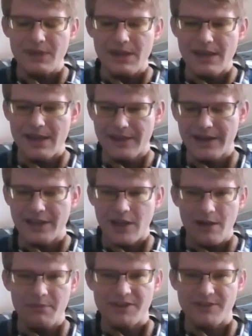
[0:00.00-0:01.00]
And then I
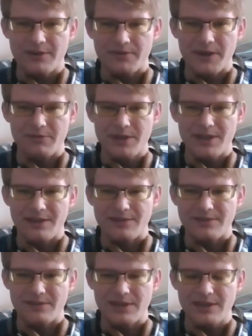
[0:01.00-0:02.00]
caught myself and I
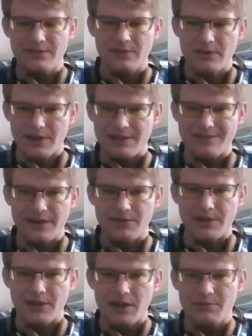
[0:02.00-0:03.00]
realized these are like
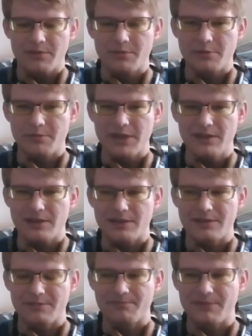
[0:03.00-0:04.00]
sounding comparable to me.
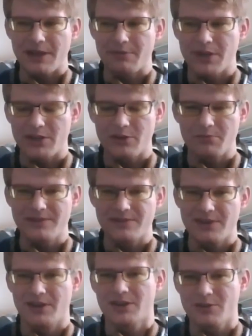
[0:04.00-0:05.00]
I'm by no means
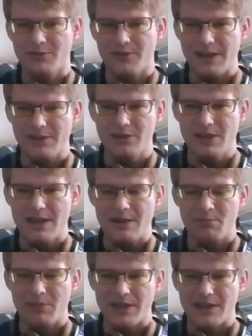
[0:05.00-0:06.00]
an audiophile,
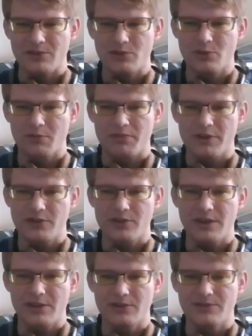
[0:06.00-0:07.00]
but I do
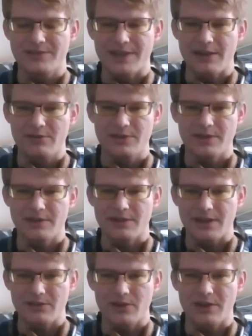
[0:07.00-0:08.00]
appreciate good sound
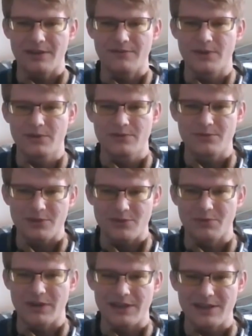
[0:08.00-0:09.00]
and good headphones, which is
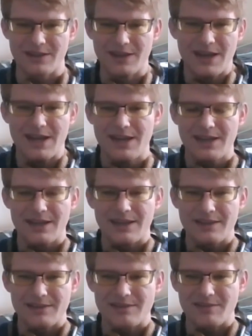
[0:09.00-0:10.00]
why
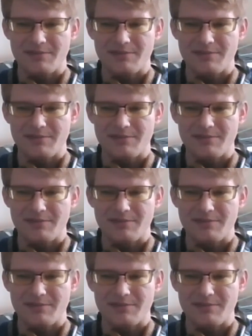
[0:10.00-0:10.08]
I